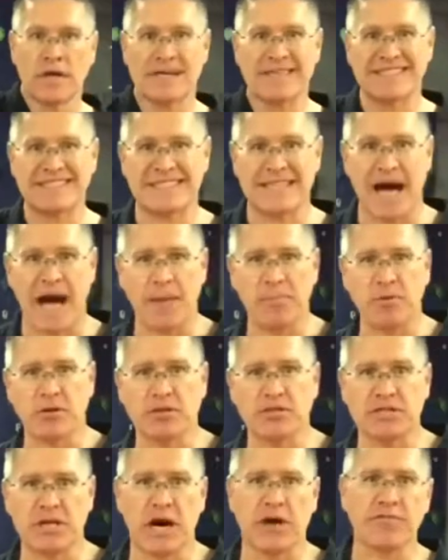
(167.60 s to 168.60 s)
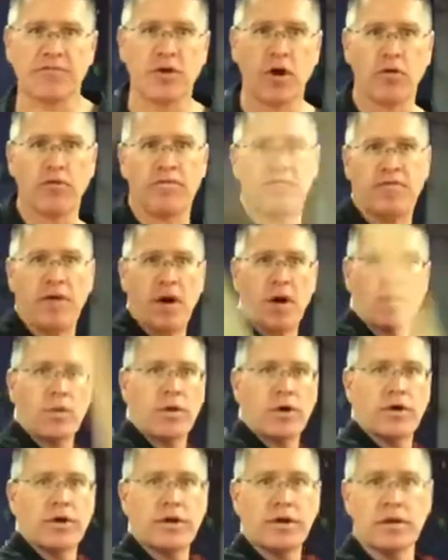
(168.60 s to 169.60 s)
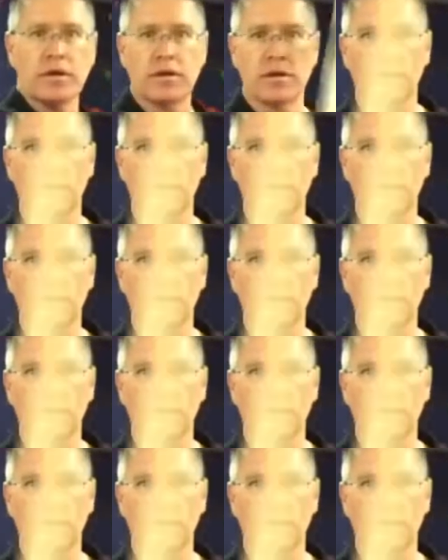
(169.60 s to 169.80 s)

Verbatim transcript: Stop yourself, go forward,